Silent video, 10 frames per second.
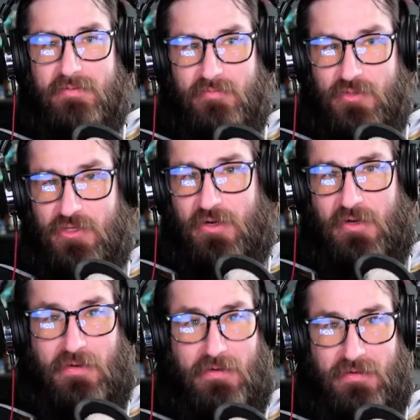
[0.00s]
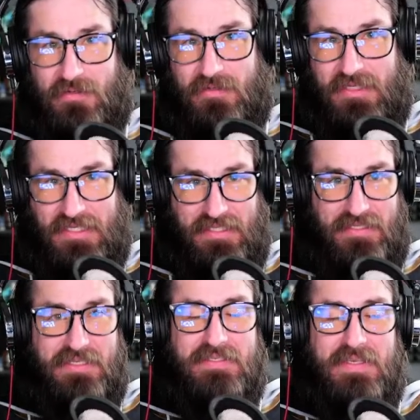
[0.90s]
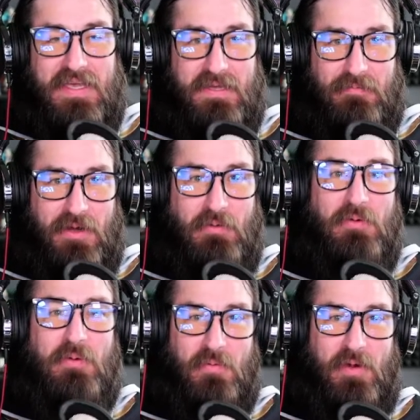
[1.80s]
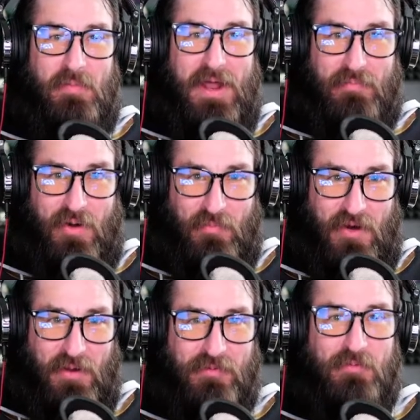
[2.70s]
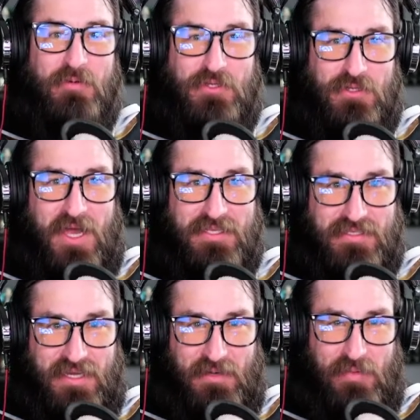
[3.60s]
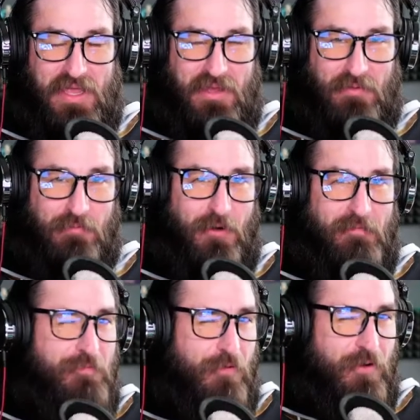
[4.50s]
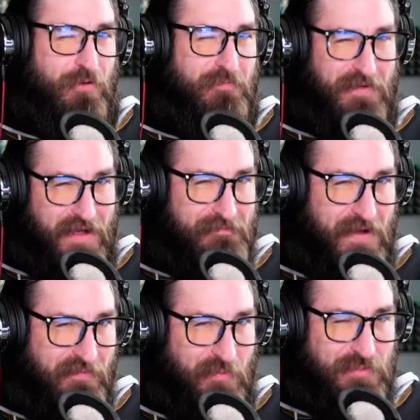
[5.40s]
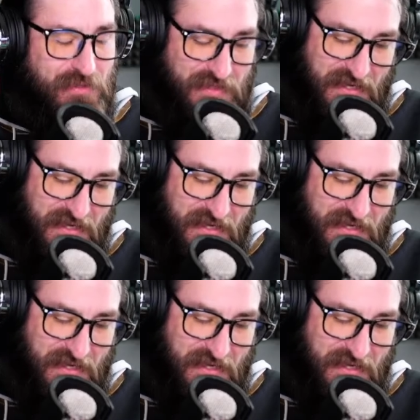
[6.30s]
Mushoku, Tensei. What about it, Brian? What's your thoughts? Being what, 5 episodes?